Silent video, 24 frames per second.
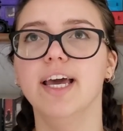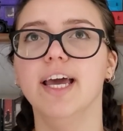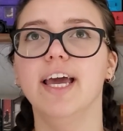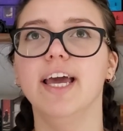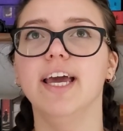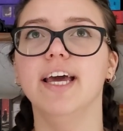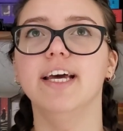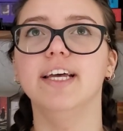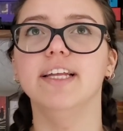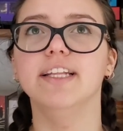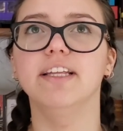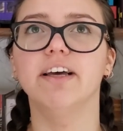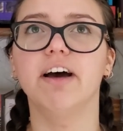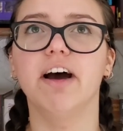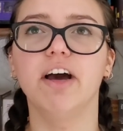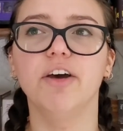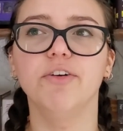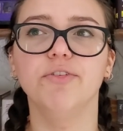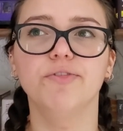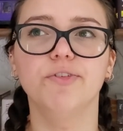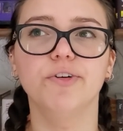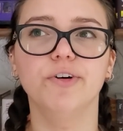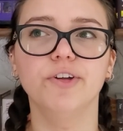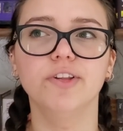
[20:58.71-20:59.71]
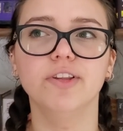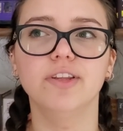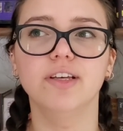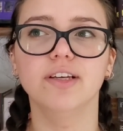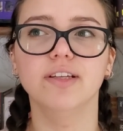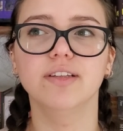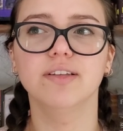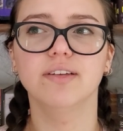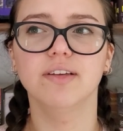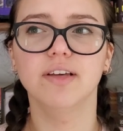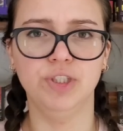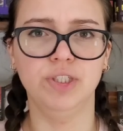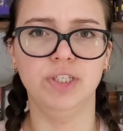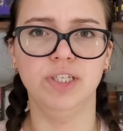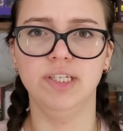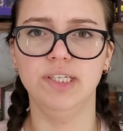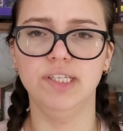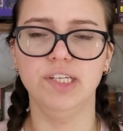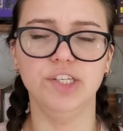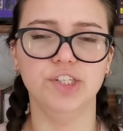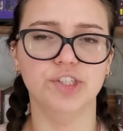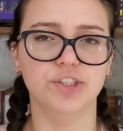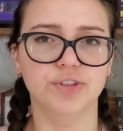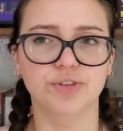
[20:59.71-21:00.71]
and I thought that
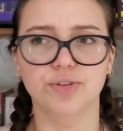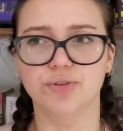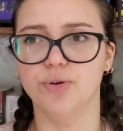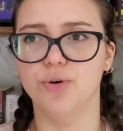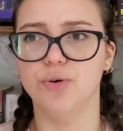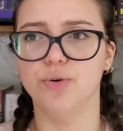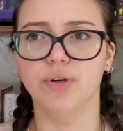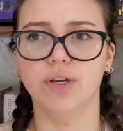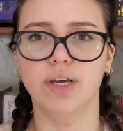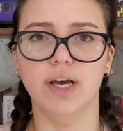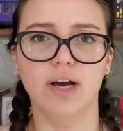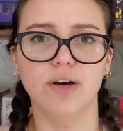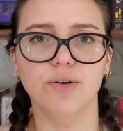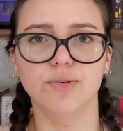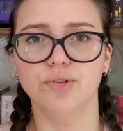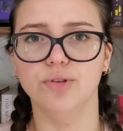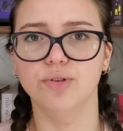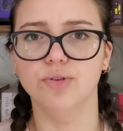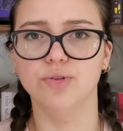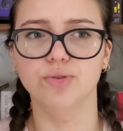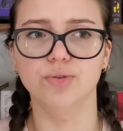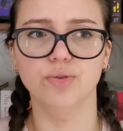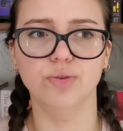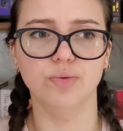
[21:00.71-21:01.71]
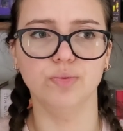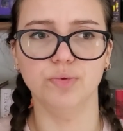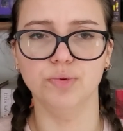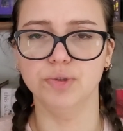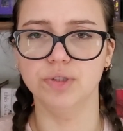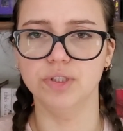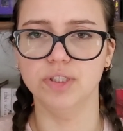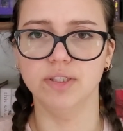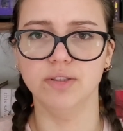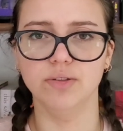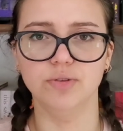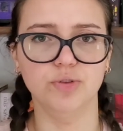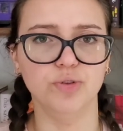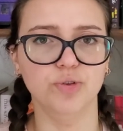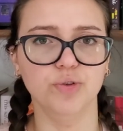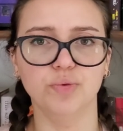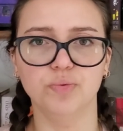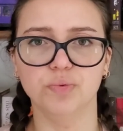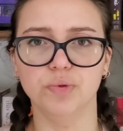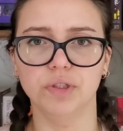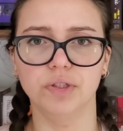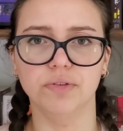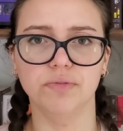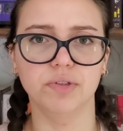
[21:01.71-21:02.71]
teenagers going out into the woods and doing
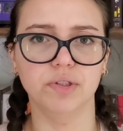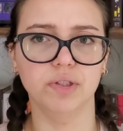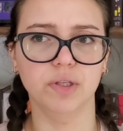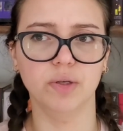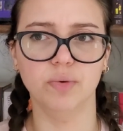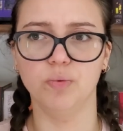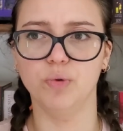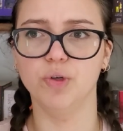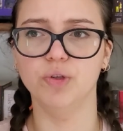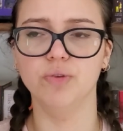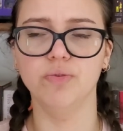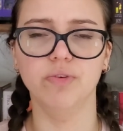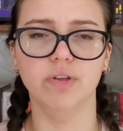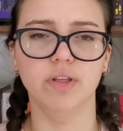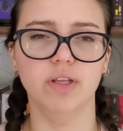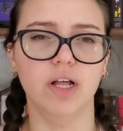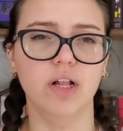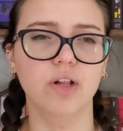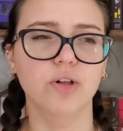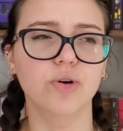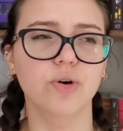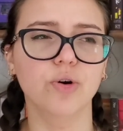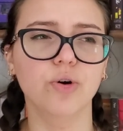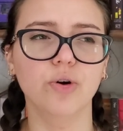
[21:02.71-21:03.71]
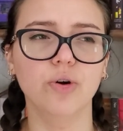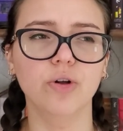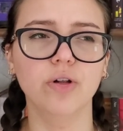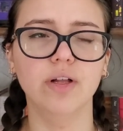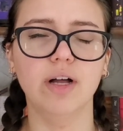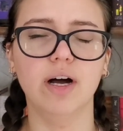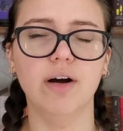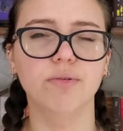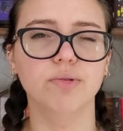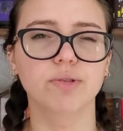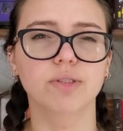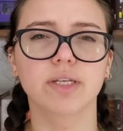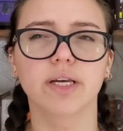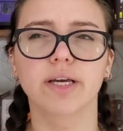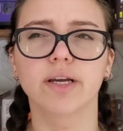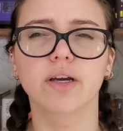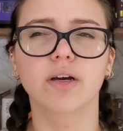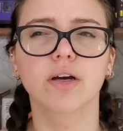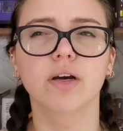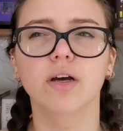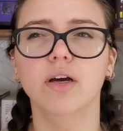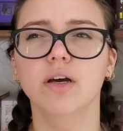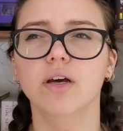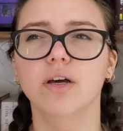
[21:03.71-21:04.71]
whatever they want with alcohol, I was like,
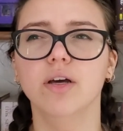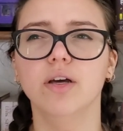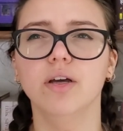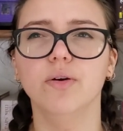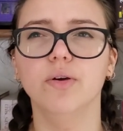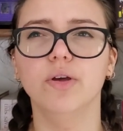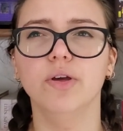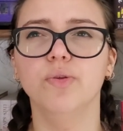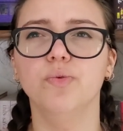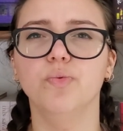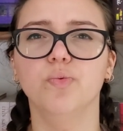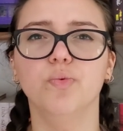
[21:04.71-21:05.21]
in